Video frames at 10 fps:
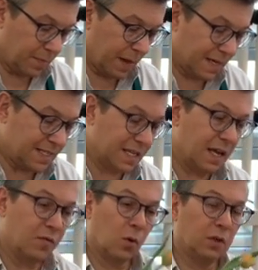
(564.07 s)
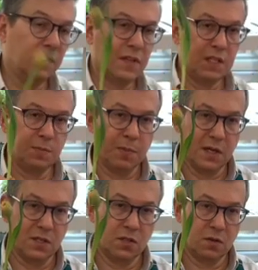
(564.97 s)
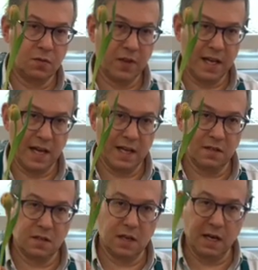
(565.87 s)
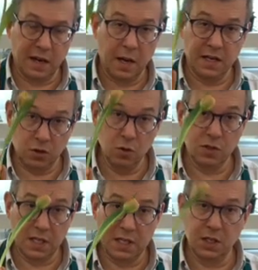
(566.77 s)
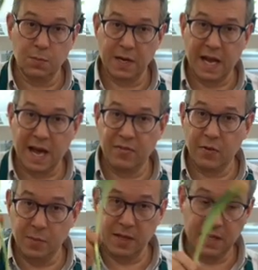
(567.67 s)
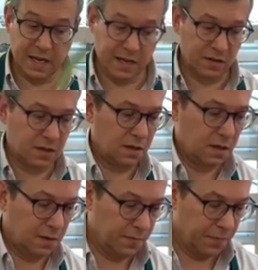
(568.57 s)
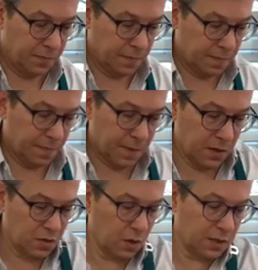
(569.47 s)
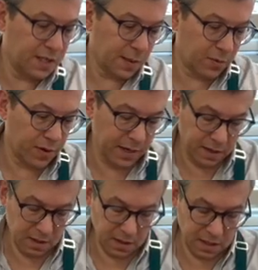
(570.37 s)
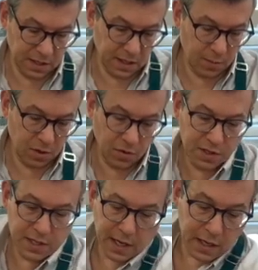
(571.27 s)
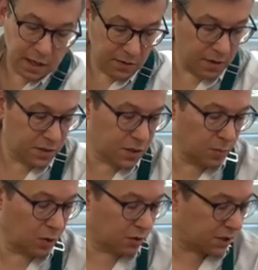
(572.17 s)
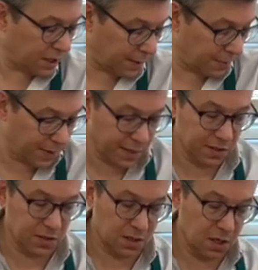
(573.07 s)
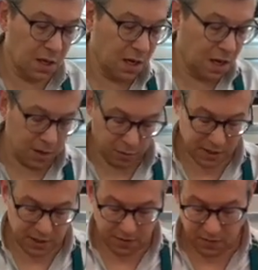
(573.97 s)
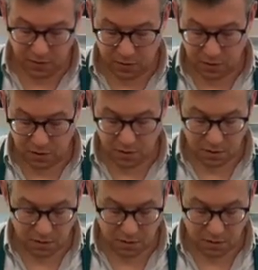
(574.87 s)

I save all of these buds for the end, and I use these, but I add them in the end. So I'll separate as I come across any of these smaller tight buds, I will save those.